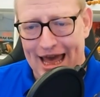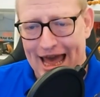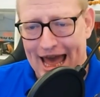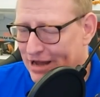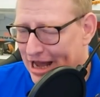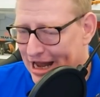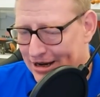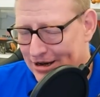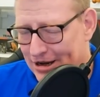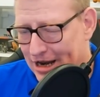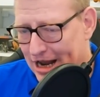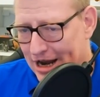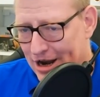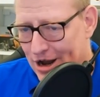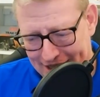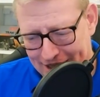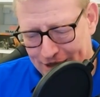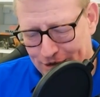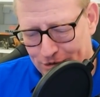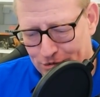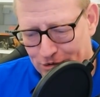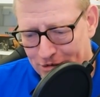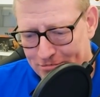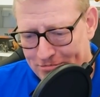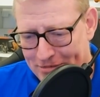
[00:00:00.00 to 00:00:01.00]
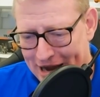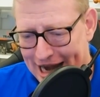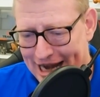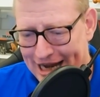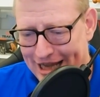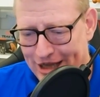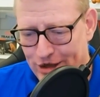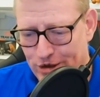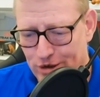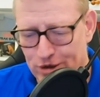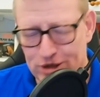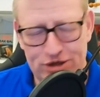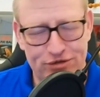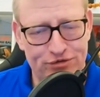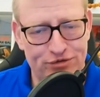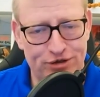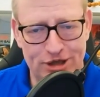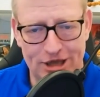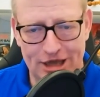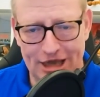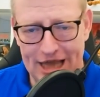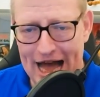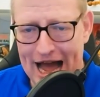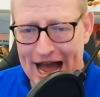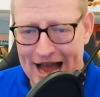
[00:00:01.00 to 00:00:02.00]
And the remaining useful
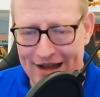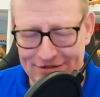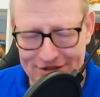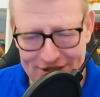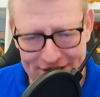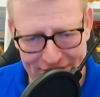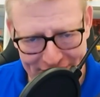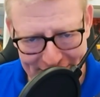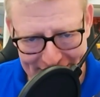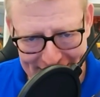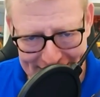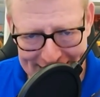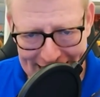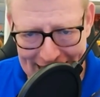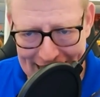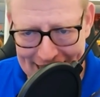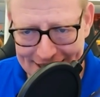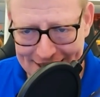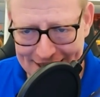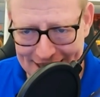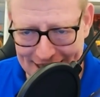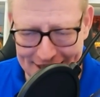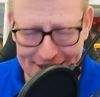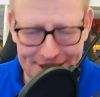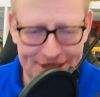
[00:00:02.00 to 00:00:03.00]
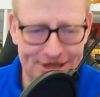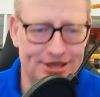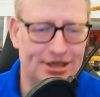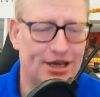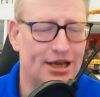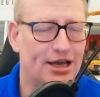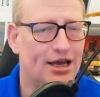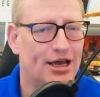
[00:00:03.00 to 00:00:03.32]
lives of these assets